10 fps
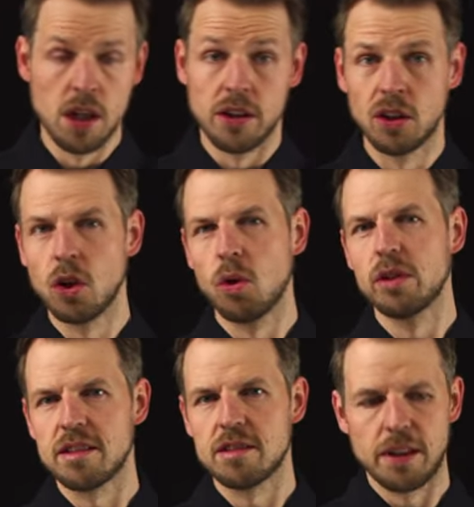the goal
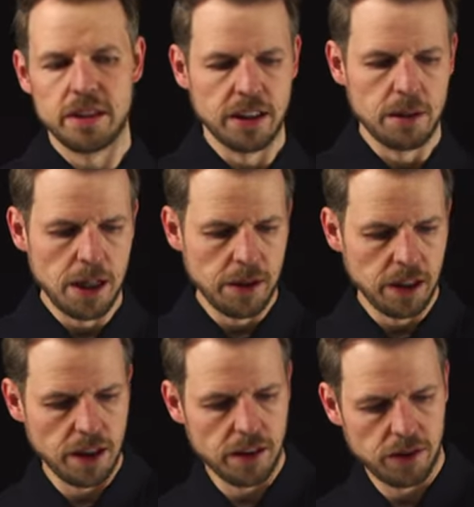doesn't matter here. Maybe it
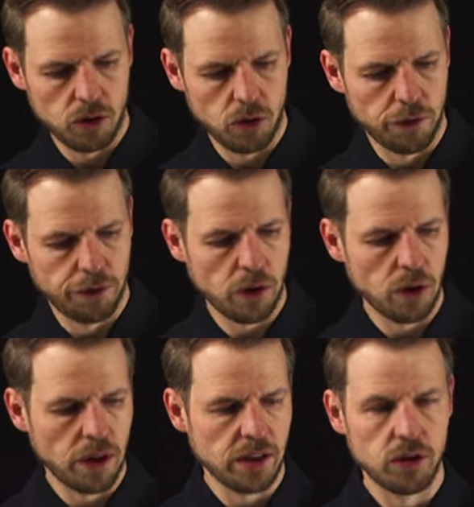is to follow
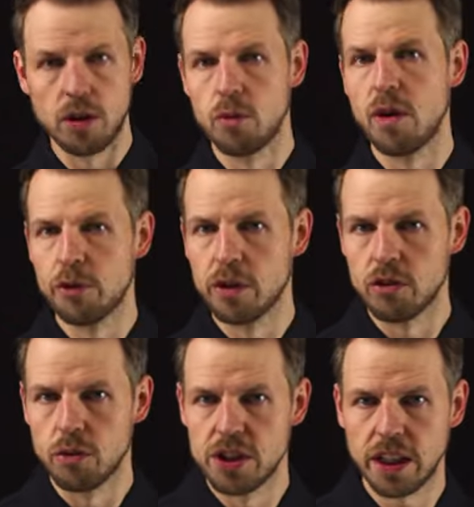a certain reference
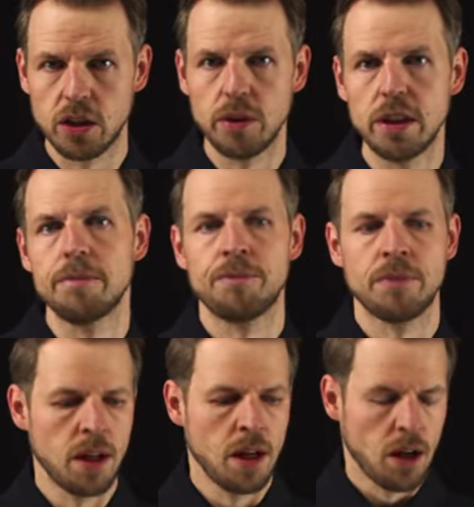trajectory,
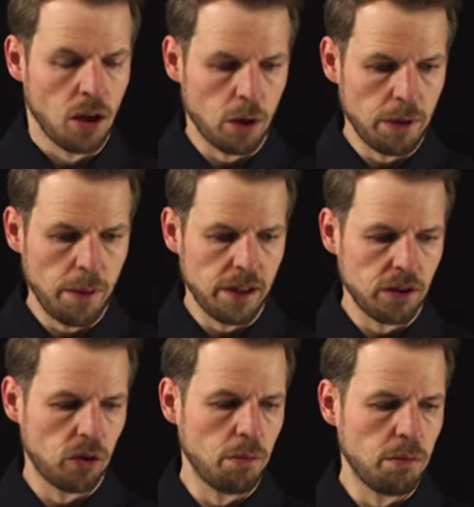or maybe it's
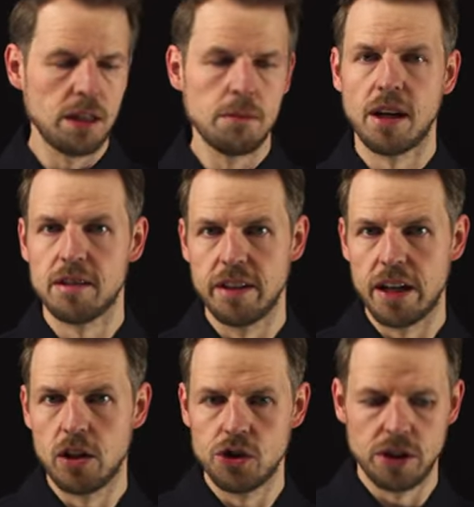to minimize the
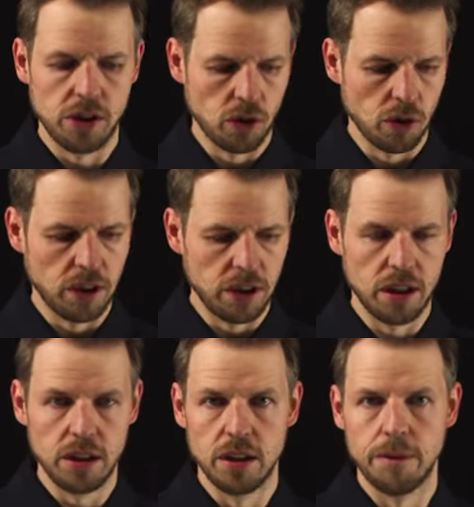energy. So
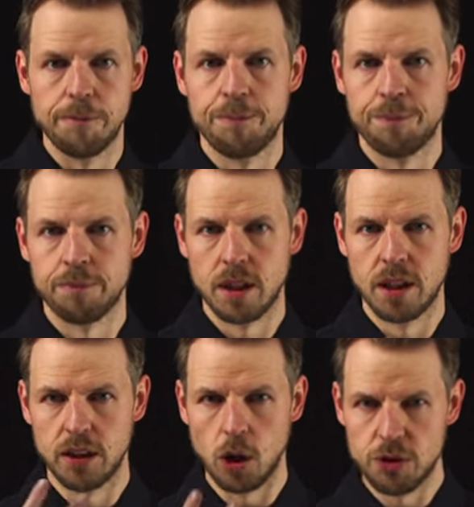the
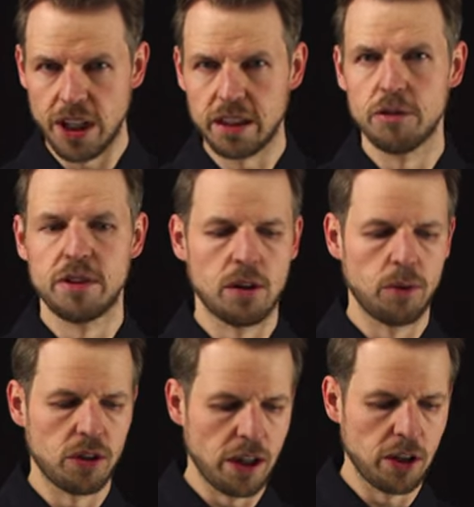objective that we're
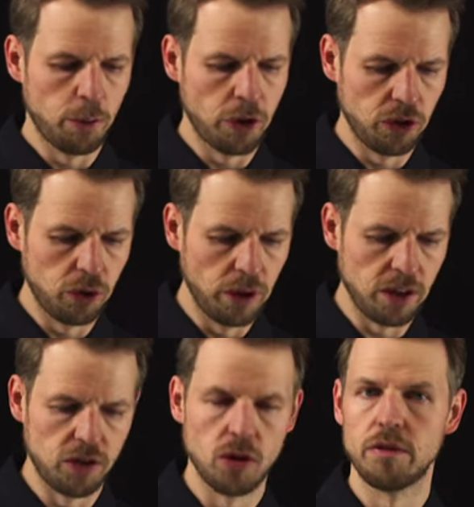trying to pursue here
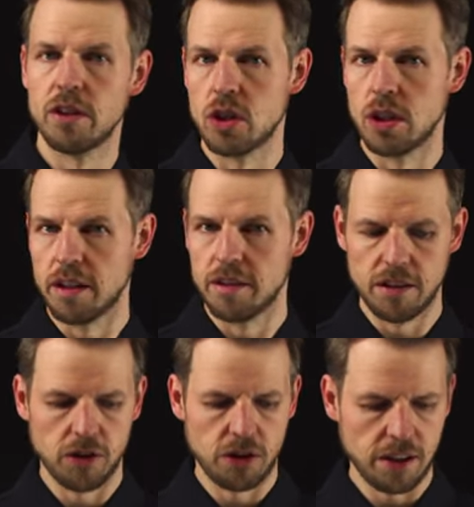is not visualized. This
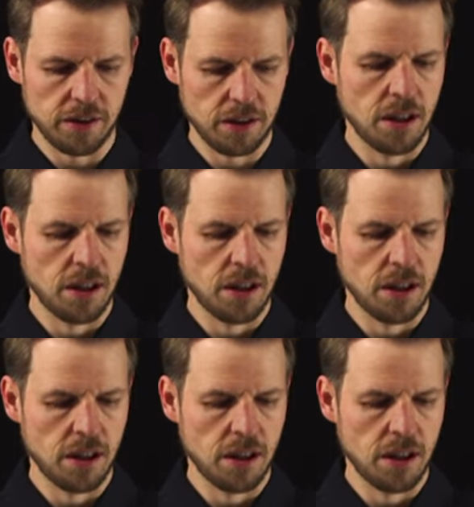is just